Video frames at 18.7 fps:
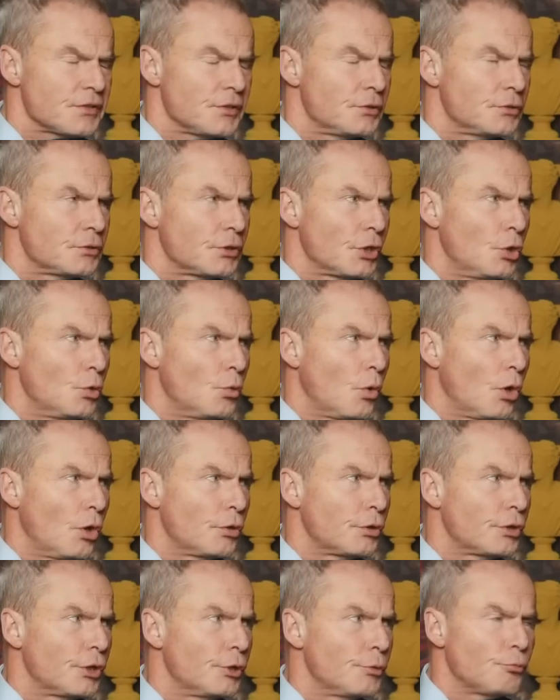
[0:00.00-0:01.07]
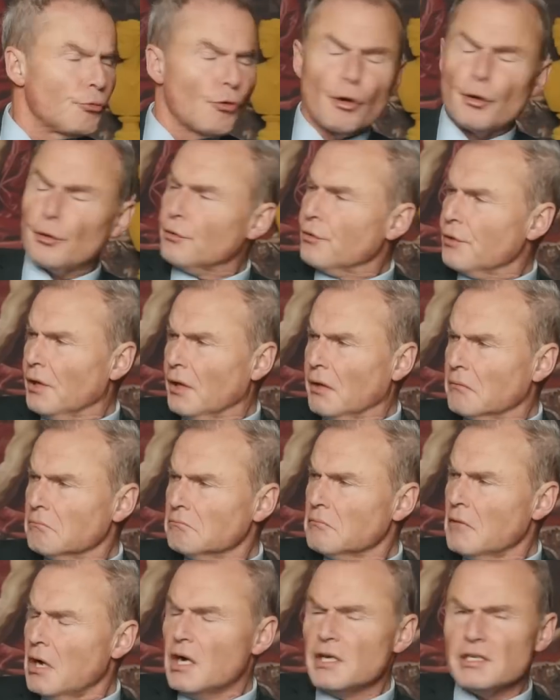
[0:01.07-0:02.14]
uh, go woke, go broke thing.
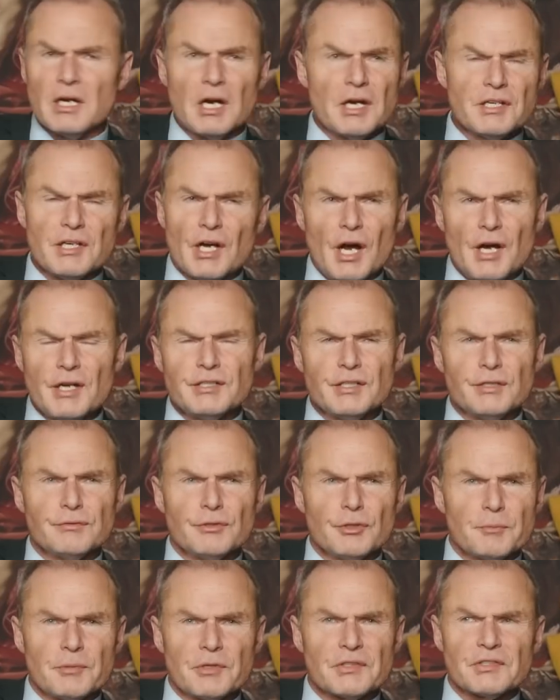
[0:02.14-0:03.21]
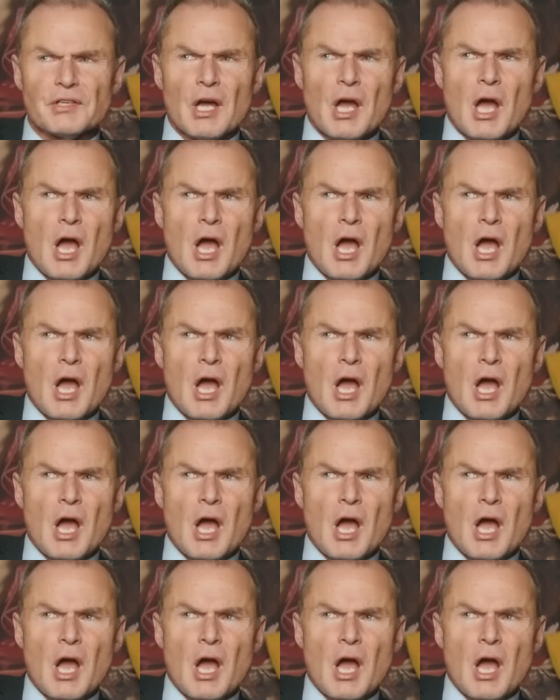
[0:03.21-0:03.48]
I, I, I don't know, because